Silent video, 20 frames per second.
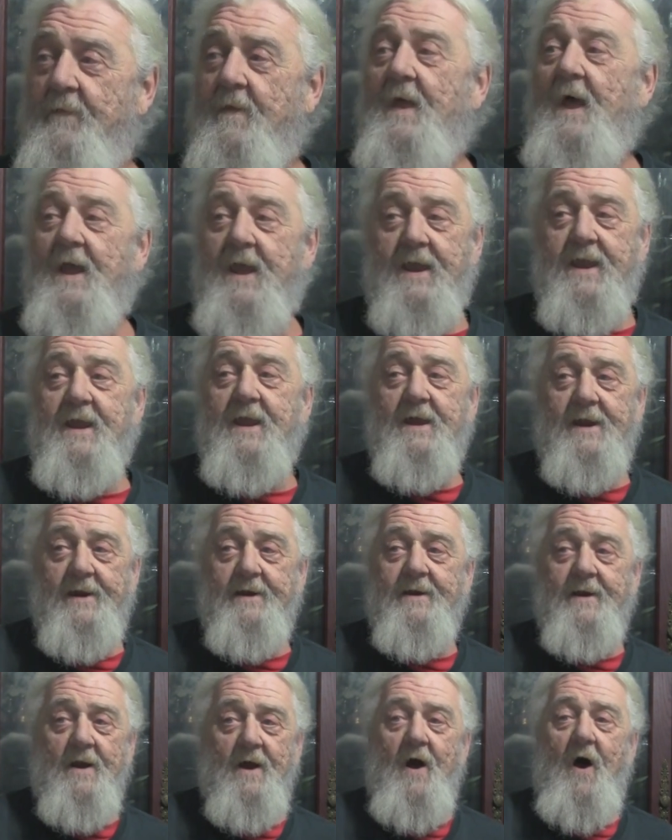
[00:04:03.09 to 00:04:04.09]
Like
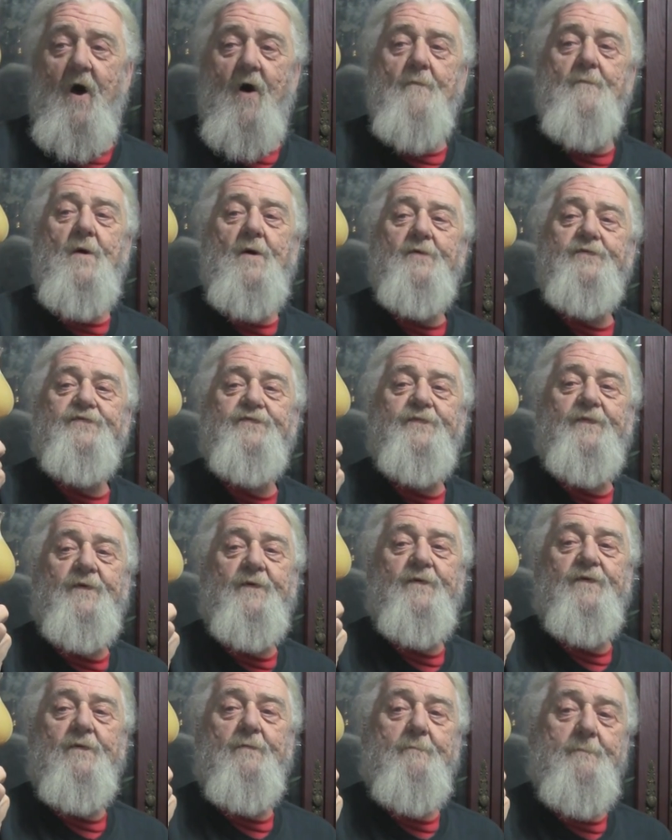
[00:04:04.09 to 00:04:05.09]
again, almost
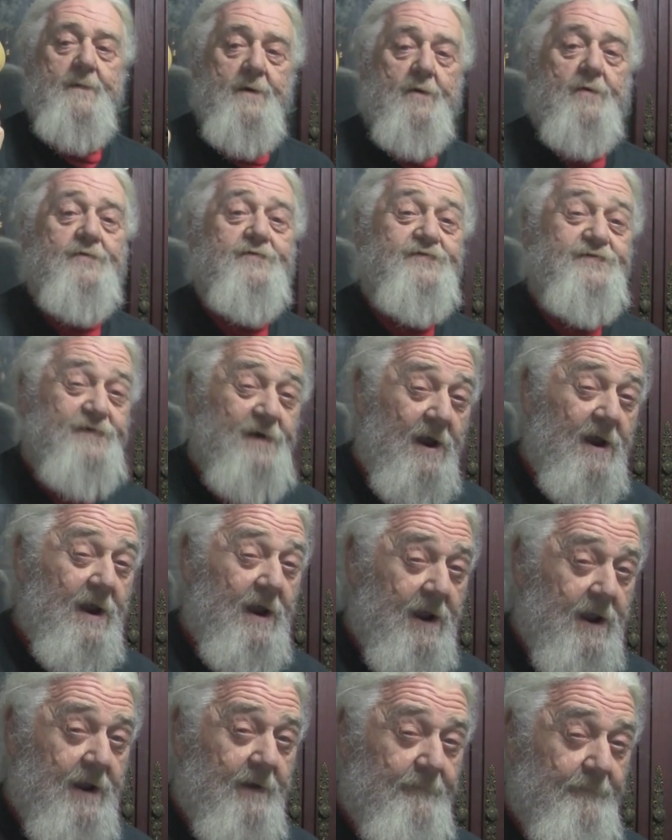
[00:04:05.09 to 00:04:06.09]
to the milkshake